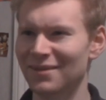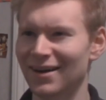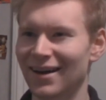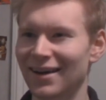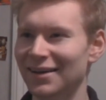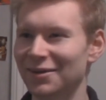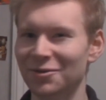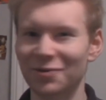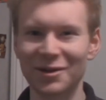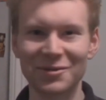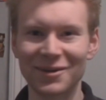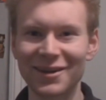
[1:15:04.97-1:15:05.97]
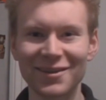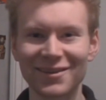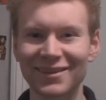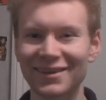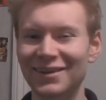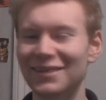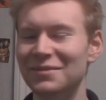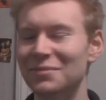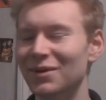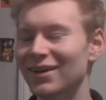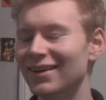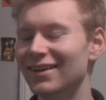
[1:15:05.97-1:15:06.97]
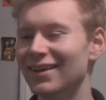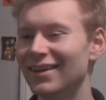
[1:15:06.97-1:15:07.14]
I agree with, but,